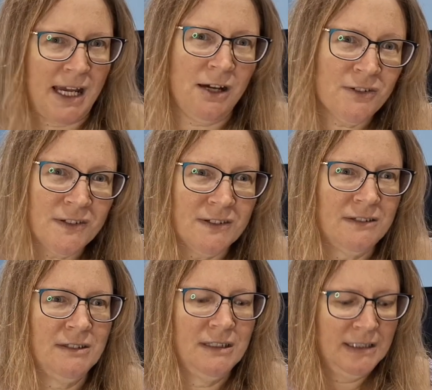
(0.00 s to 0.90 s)
house.
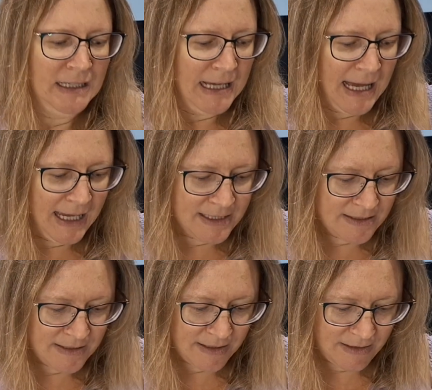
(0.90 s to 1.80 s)

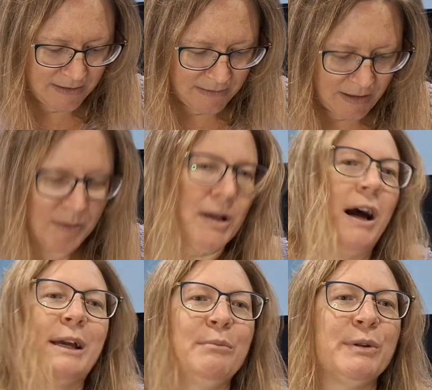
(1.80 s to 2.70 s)
And so
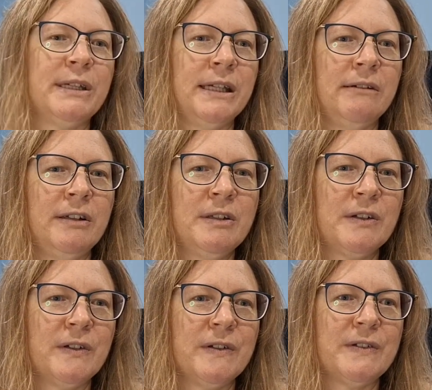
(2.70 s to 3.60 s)
I can put the year in
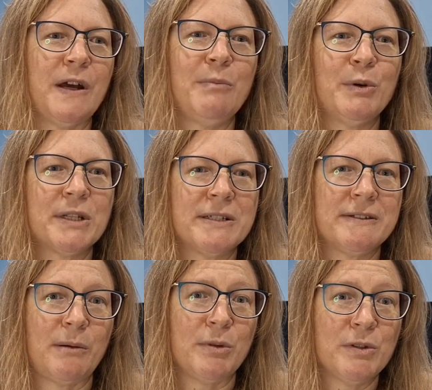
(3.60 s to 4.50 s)
because I bought it
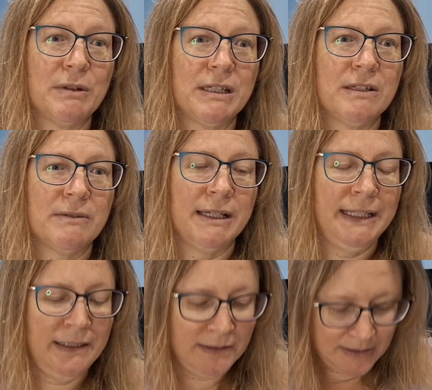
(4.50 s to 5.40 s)
December
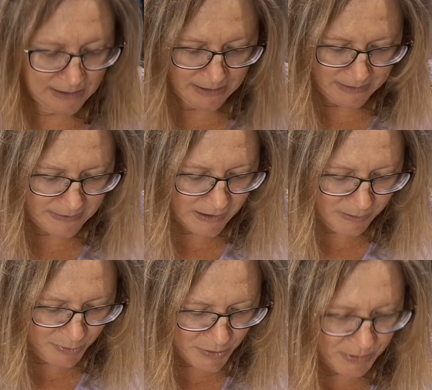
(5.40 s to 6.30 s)
2020. So I'm
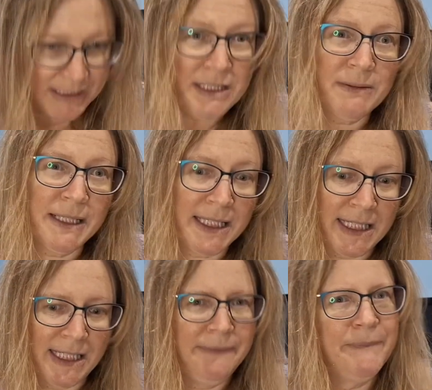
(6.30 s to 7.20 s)
going to put 2020
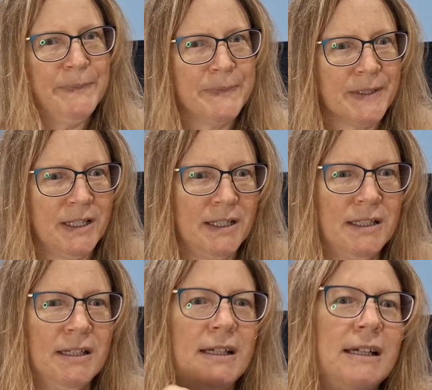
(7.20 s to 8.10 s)
there.
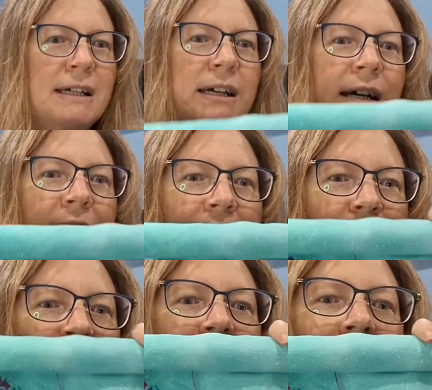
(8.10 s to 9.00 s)

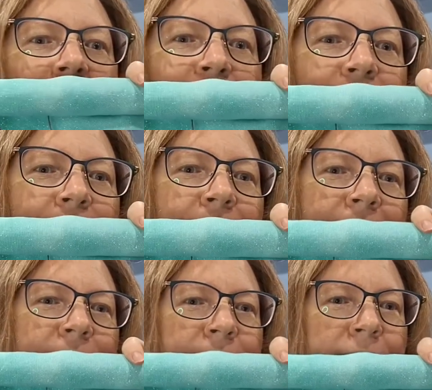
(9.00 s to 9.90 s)
I'm going to put the
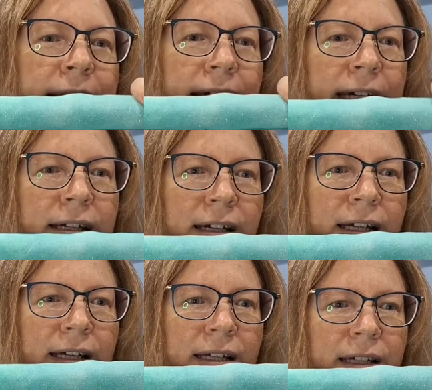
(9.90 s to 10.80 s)
2020 there,
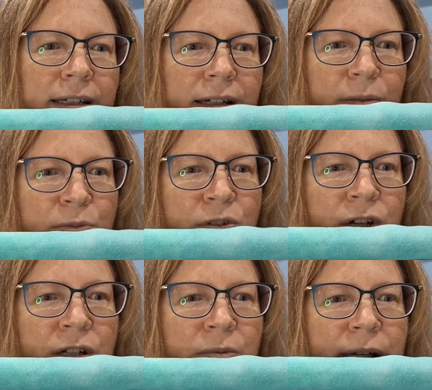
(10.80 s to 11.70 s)
and I'm
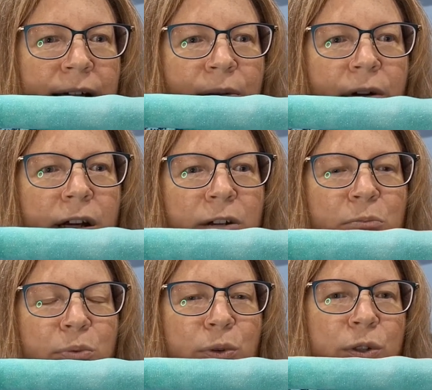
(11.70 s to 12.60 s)
trying to work out where I
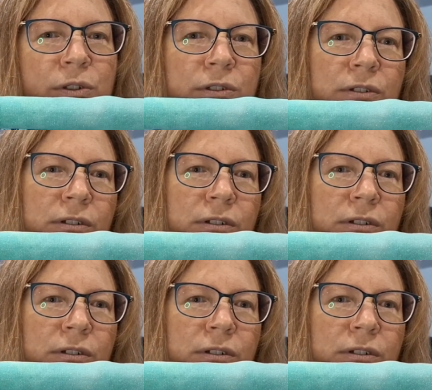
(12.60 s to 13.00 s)
can put